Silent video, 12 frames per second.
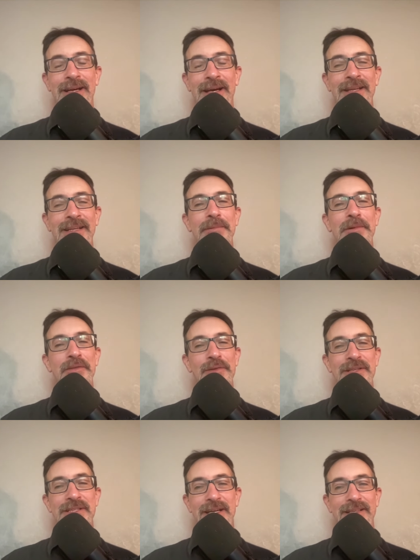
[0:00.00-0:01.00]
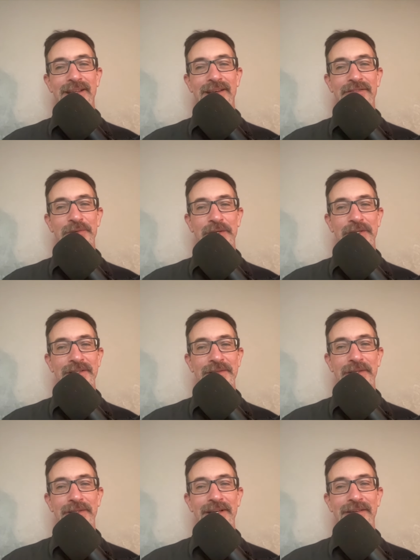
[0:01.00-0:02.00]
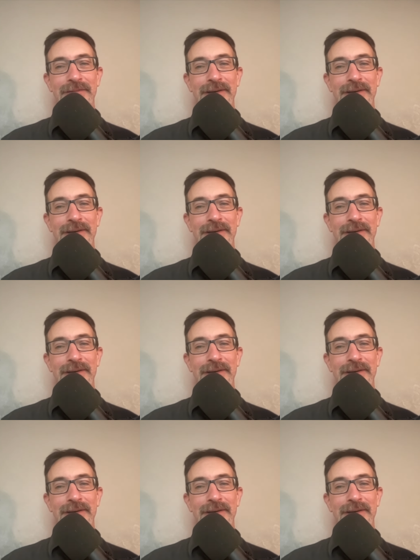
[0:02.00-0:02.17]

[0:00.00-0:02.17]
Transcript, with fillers: I think W3C has left Twitter as well now,